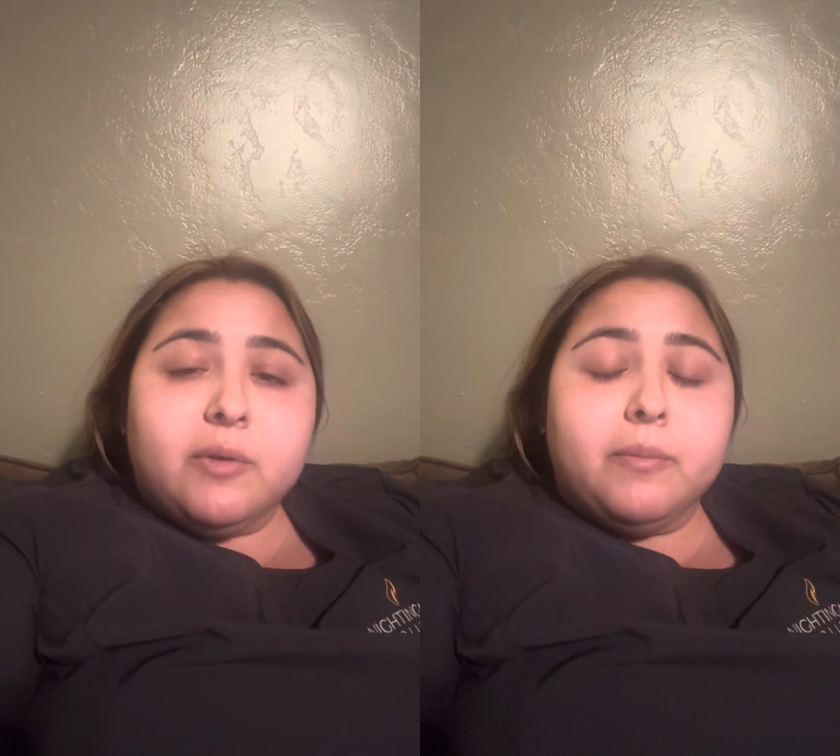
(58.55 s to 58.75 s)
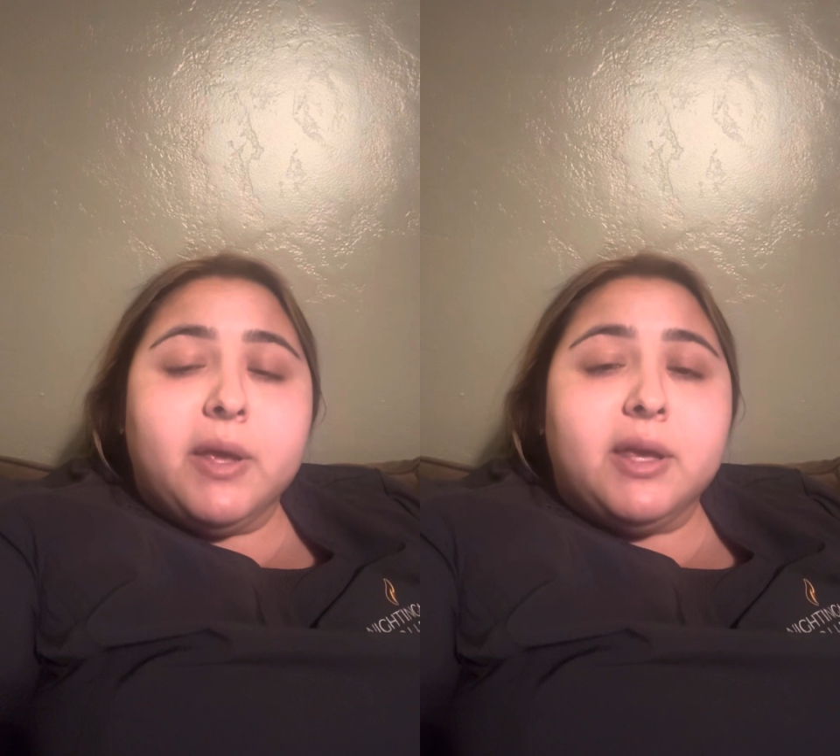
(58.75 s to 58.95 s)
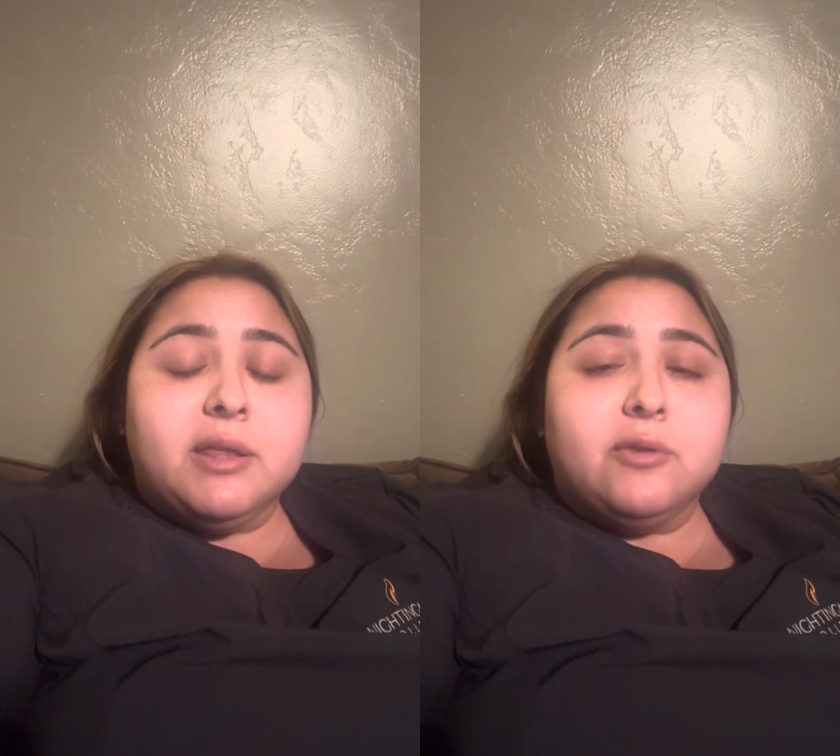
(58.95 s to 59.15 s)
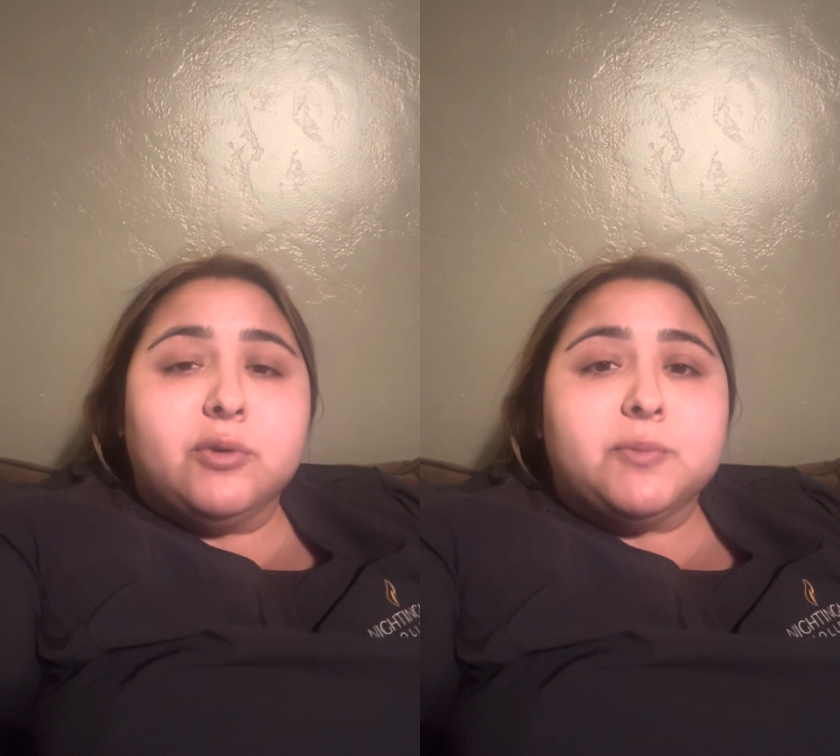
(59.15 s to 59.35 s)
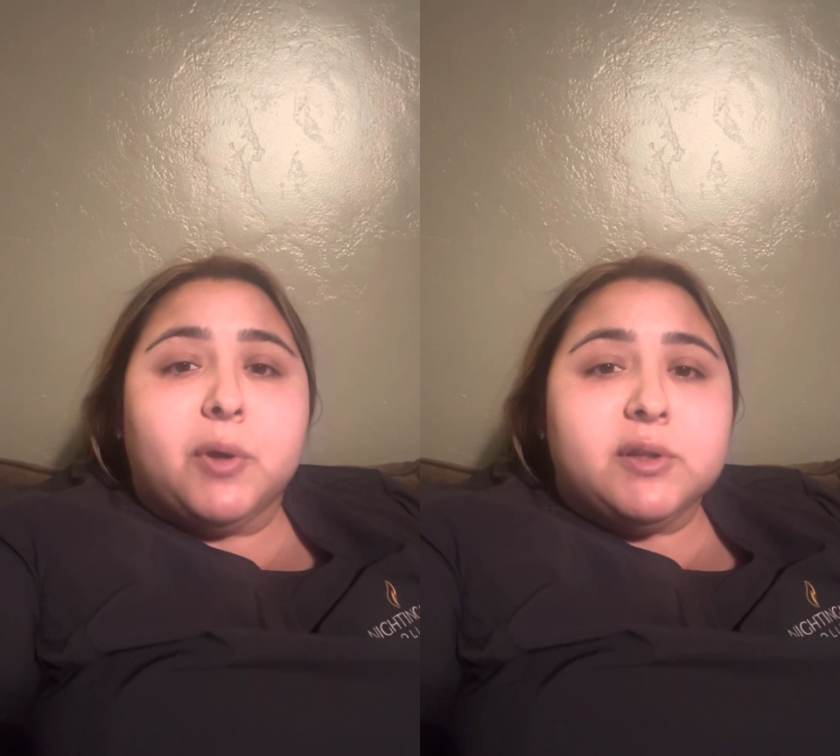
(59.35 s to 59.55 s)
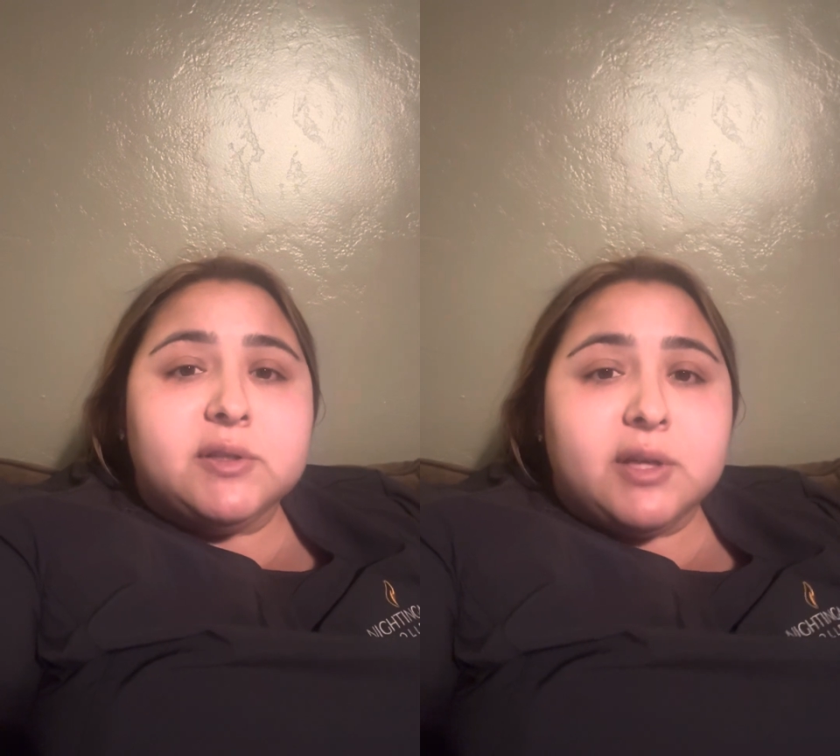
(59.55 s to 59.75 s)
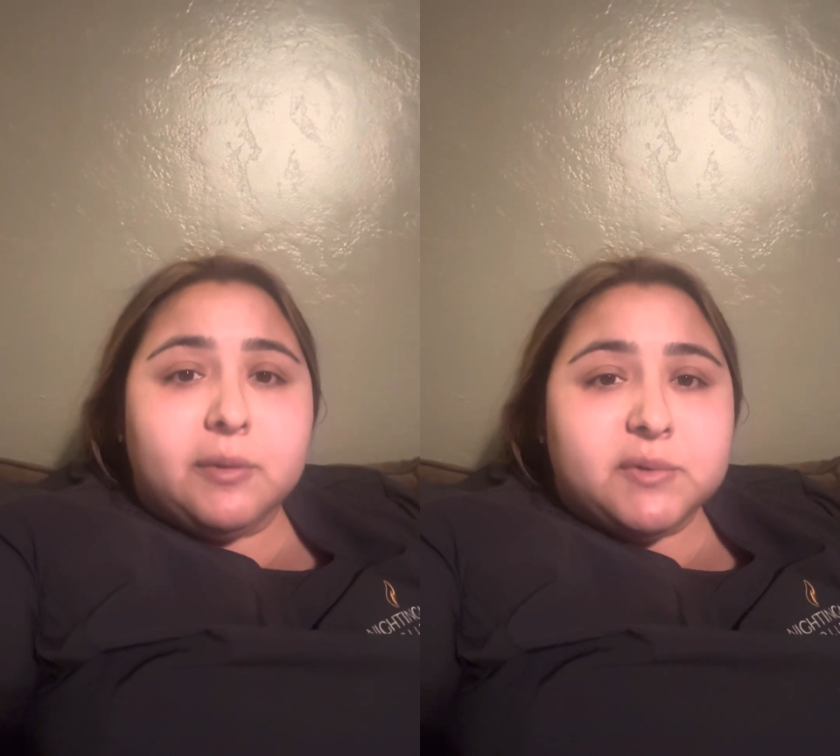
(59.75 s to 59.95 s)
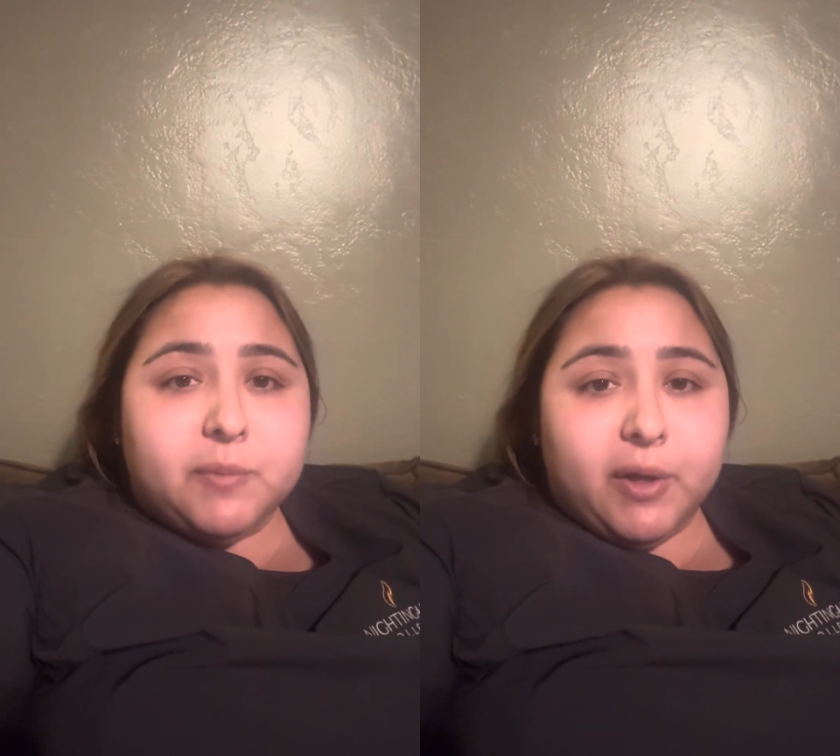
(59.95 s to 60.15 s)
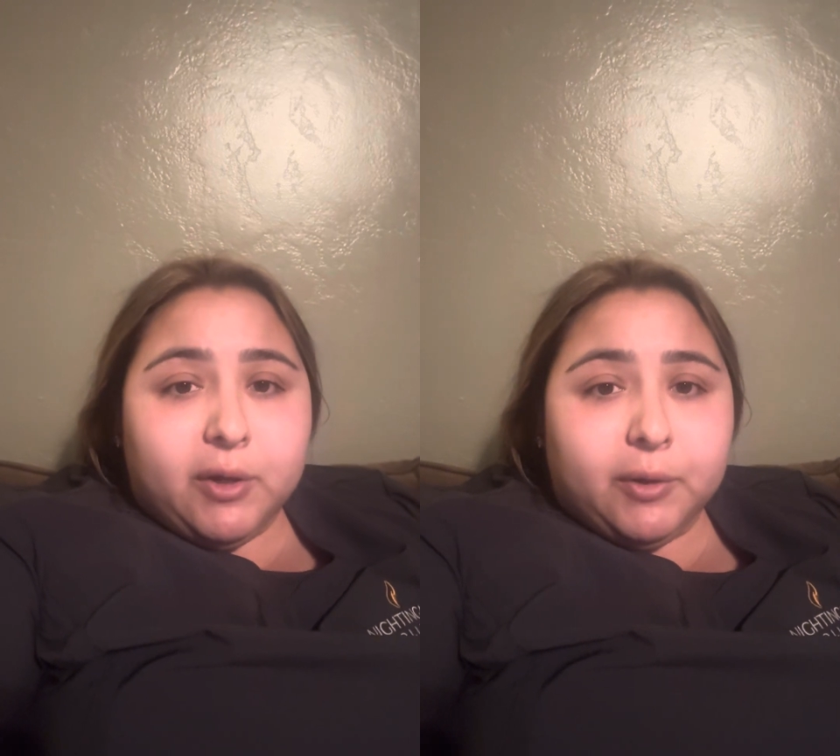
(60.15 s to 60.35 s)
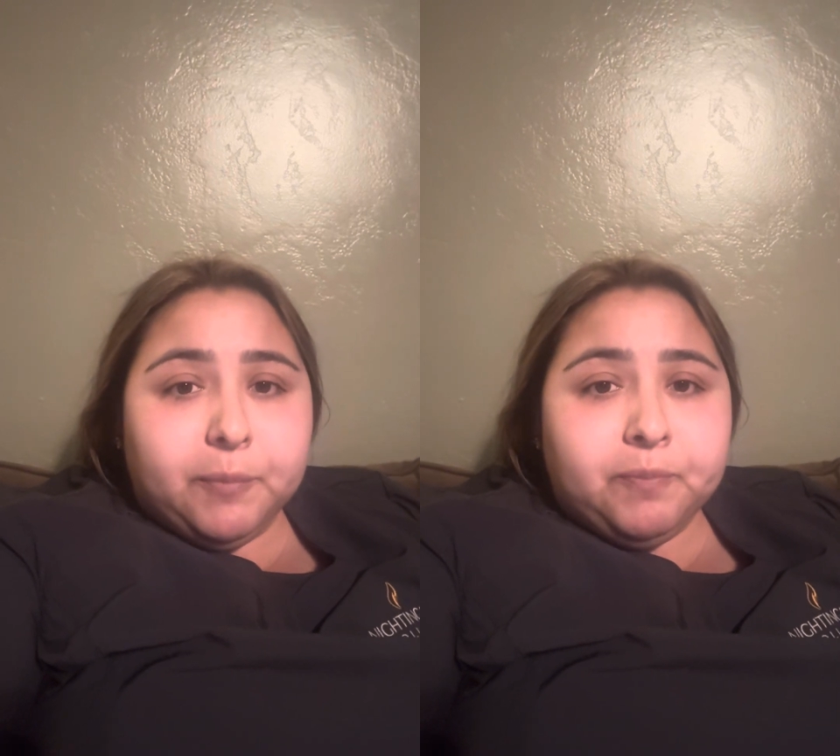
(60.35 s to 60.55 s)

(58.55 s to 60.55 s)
making their response times better.